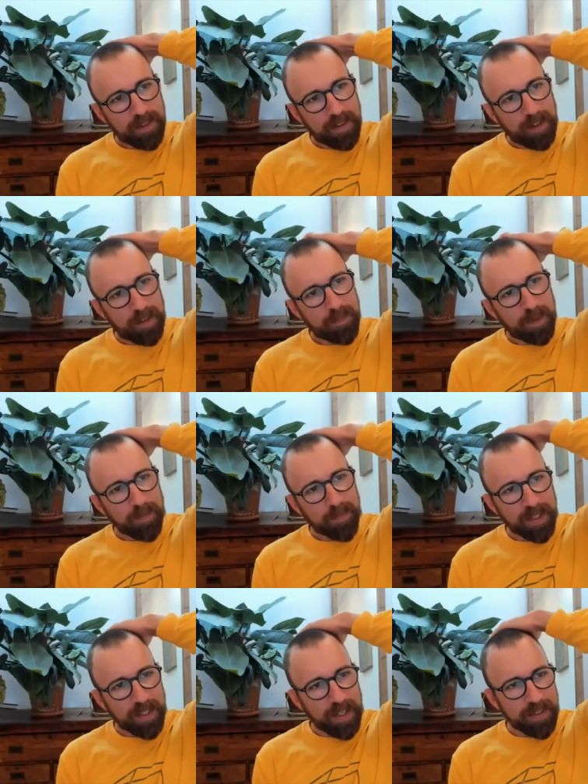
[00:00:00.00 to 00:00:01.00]
I
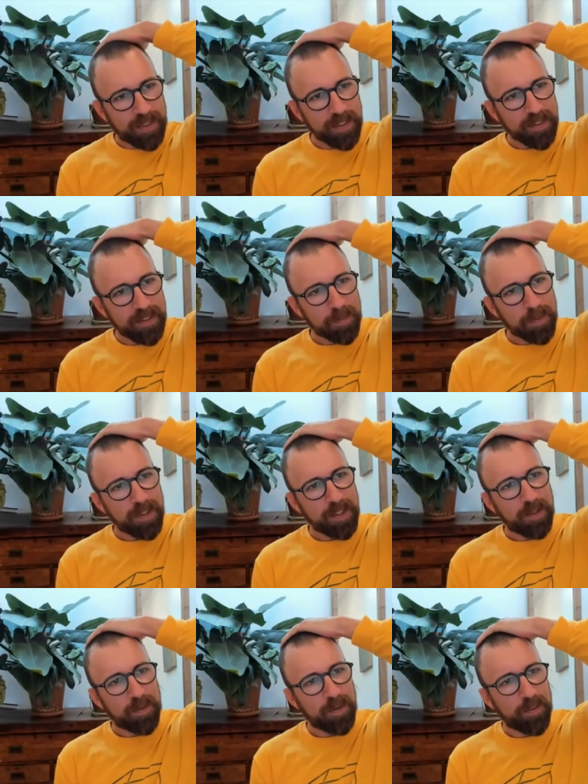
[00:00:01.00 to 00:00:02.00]
mean, I think
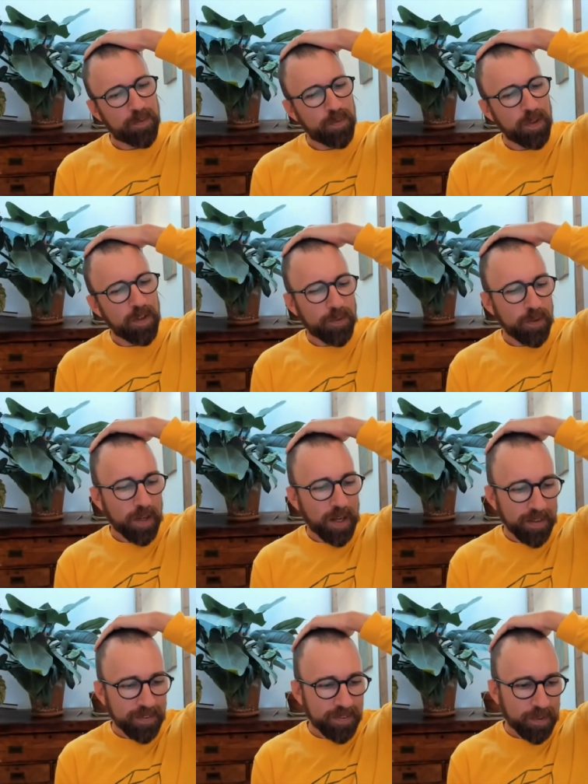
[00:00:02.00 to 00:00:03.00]
typically if you
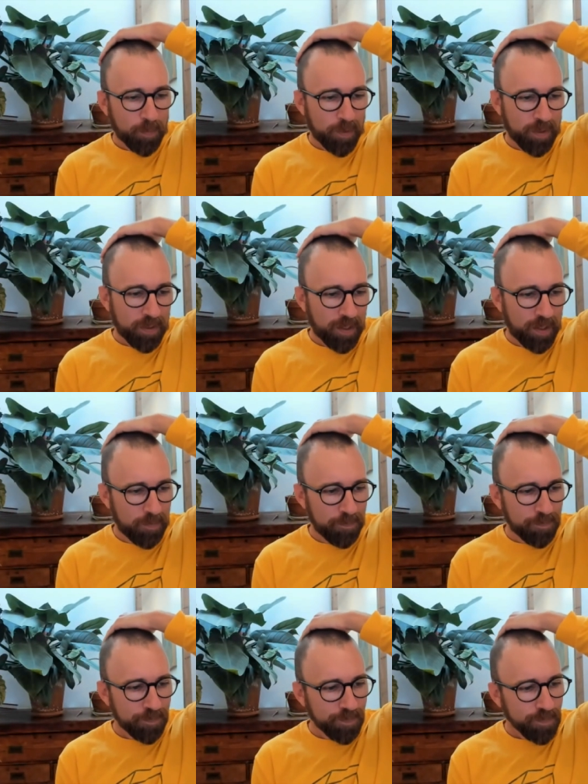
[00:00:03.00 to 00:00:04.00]
ask
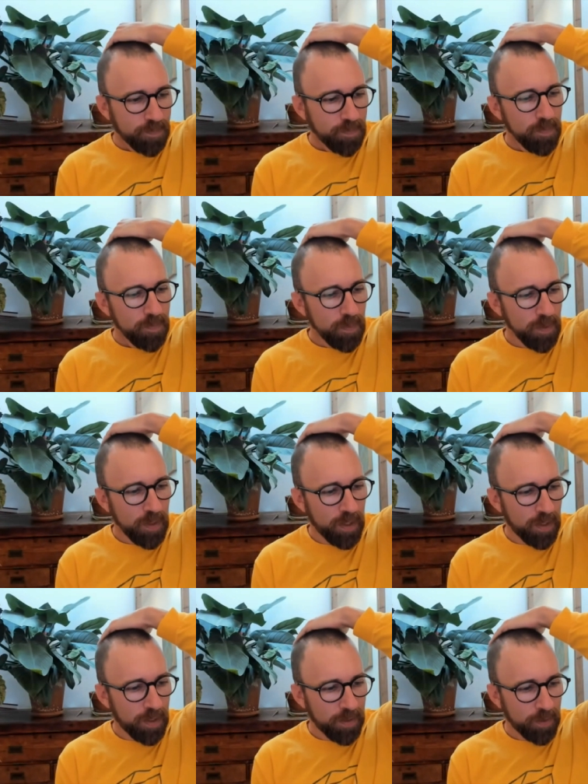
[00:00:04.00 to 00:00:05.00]
someone
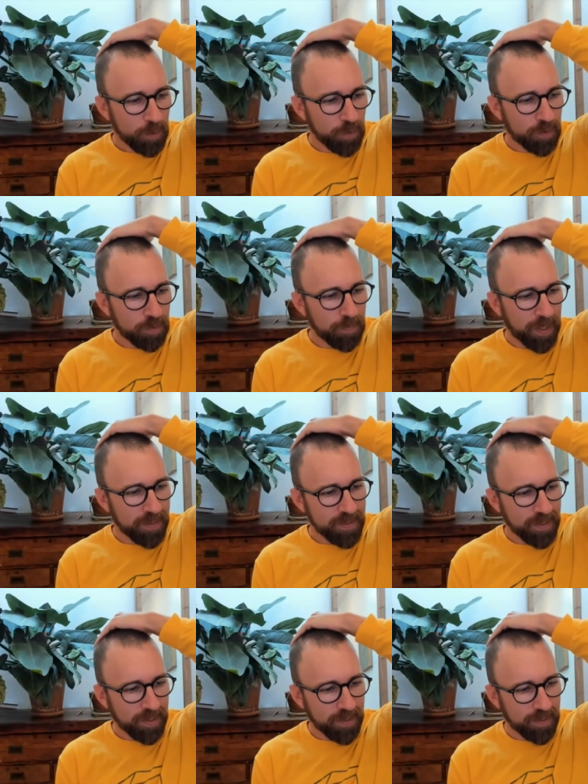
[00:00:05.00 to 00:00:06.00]
who's
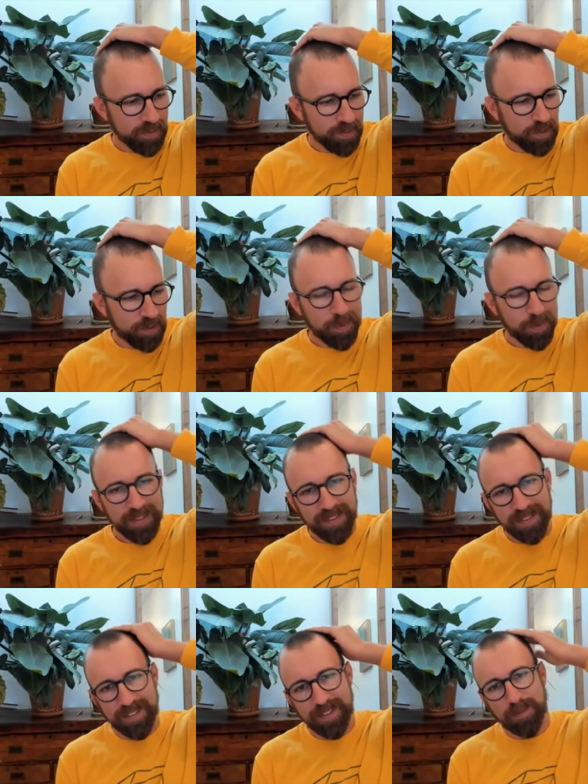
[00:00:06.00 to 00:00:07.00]
managing a distributed
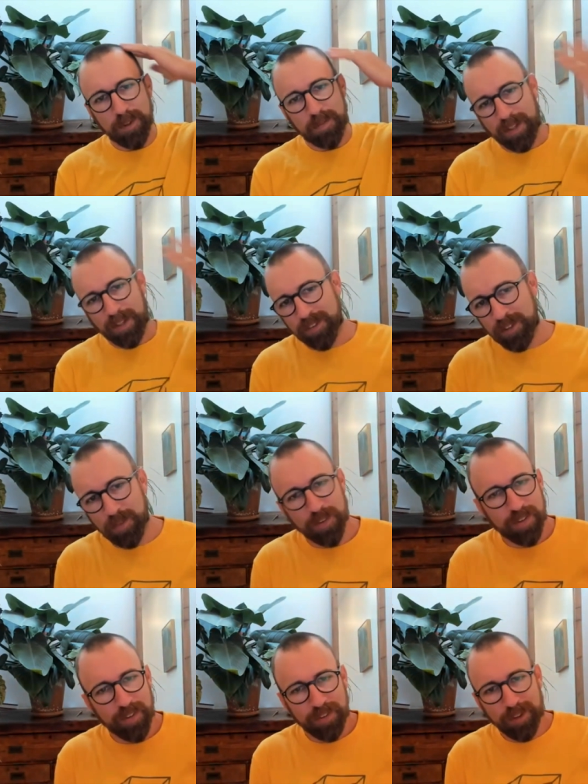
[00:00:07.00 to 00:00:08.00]
system with
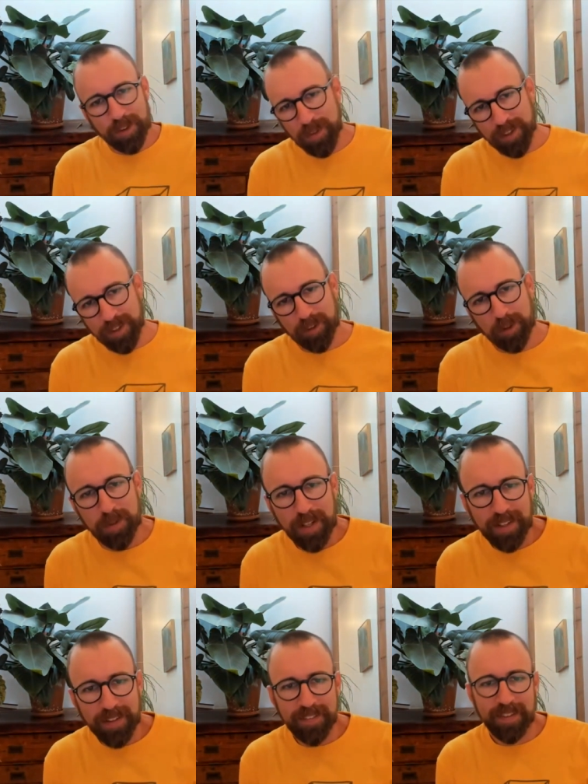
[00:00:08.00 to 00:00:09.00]
microservices, serverless,
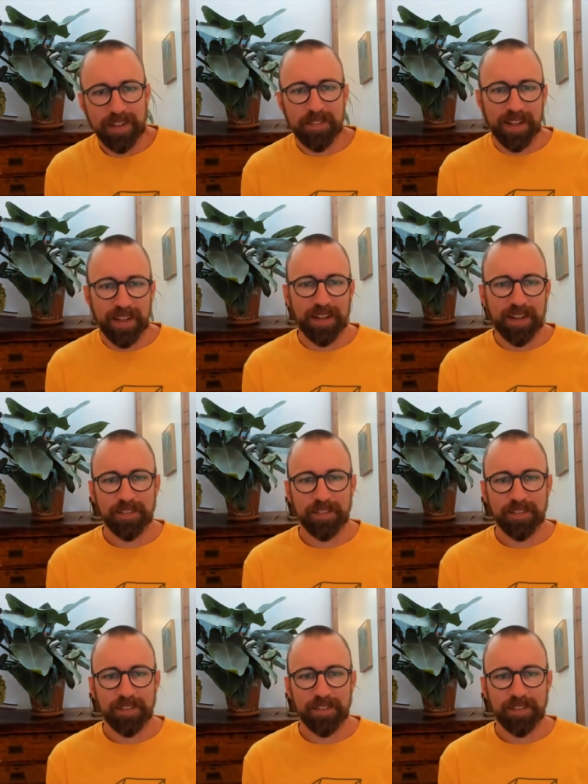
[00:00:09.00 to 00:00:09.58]
Kubernetes, any of that kind of